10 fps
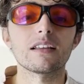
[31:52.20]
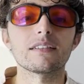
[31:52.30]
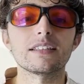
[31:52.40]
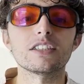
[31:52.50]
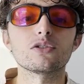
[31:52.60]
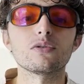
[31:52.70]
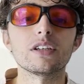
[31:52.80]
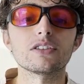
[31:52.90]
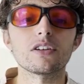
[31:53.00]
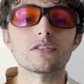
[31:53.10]
These two
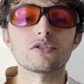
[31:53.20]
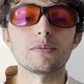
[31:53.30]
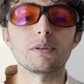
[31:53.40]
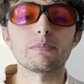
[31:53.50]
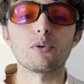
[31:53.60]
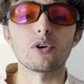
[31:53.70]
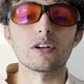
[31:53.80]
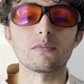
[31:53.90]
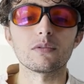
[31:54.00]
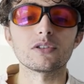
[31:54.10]
things are extremely
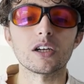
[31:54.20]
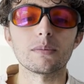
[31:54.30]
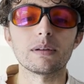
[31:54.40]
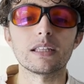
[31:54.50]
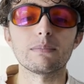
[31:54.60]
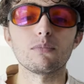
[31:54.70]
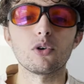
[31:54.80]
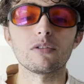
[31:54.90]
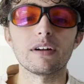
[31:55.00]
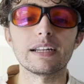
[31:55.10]
important. We'll talk about that
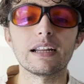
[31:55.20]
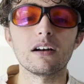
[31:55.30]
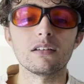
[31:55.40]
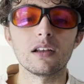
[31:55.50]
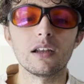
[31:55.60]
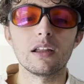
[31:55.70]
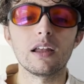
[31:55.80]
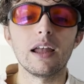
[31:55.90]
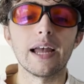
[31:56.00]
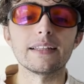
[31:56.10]
more right now.
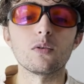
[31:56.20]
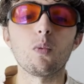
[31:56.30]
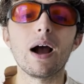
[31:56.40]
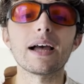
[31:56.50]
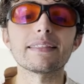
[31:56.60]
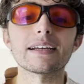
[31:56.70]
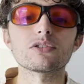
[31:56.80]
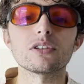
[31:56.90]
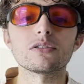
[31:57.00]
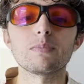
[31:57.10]
And then why
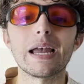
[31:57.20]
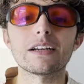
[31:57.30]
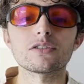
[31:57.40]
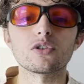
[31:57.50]
electrons matter so